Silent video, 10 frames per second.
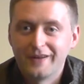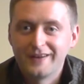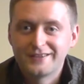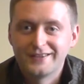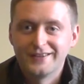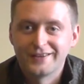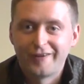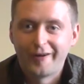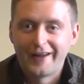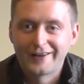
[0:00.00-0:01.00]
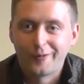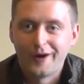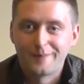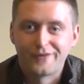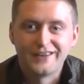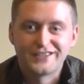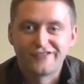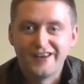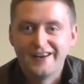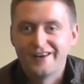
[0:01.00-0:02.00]
honest, the Chrono had quite a bright
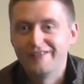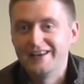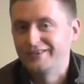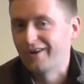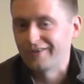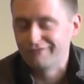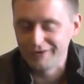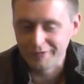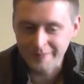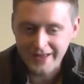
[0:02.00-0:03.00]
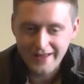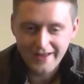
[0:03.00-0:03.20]
screen in a really dark room.